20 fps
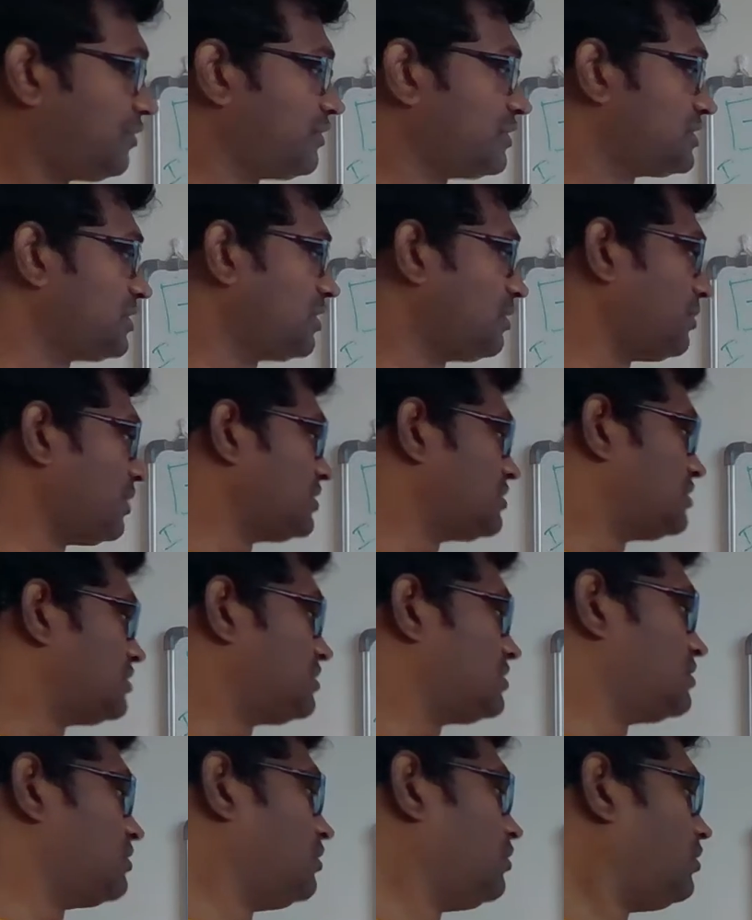If the surprise
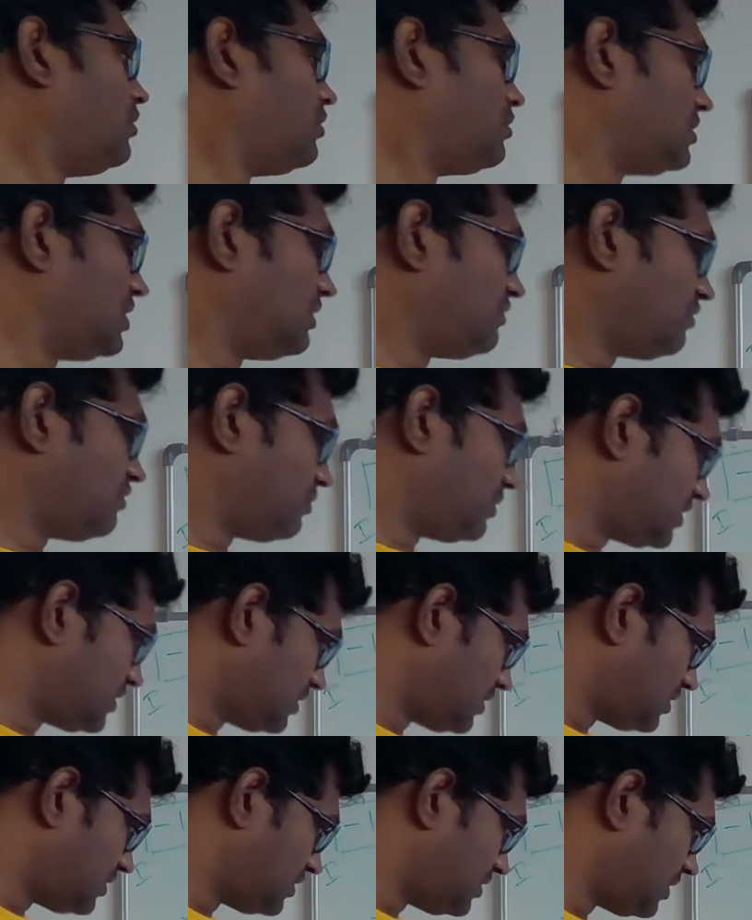is low, the
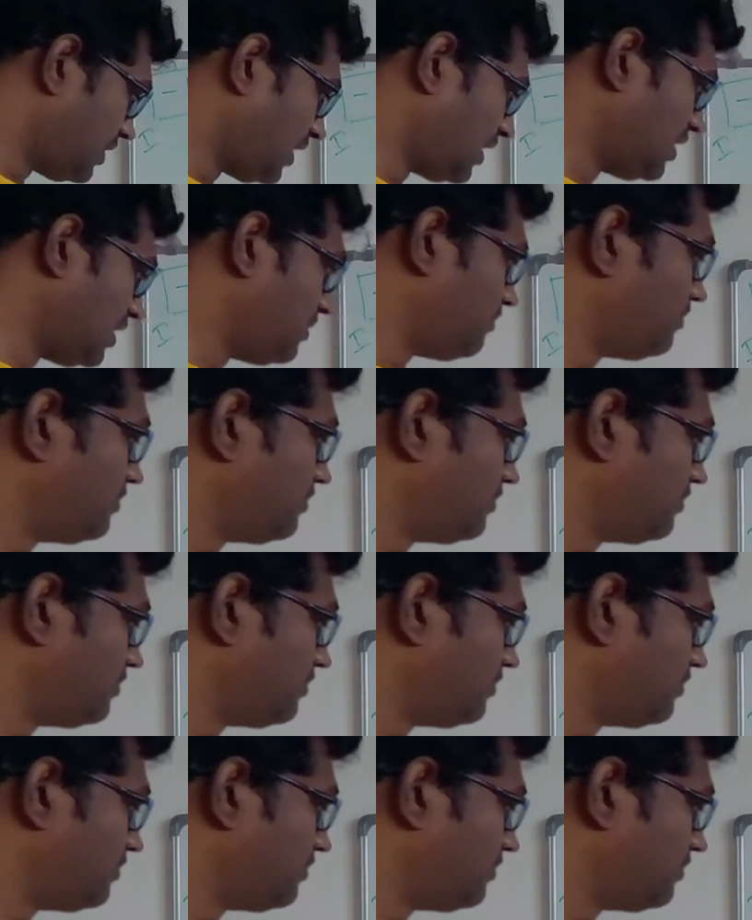information is high.